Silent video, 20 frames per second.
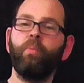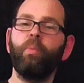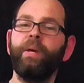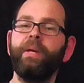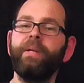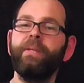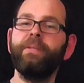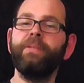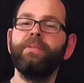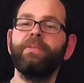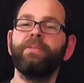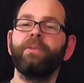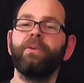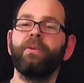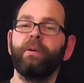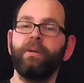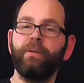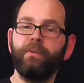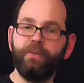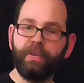Wings
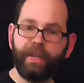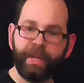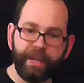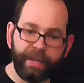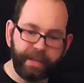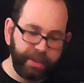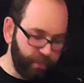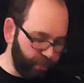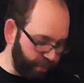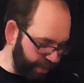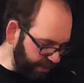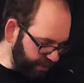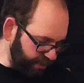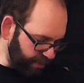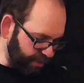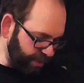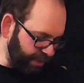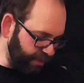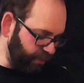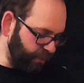are okay. Wings of
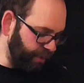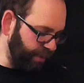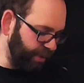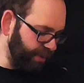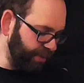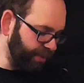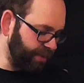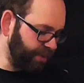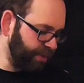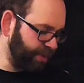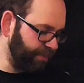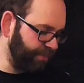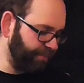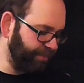Sanguinius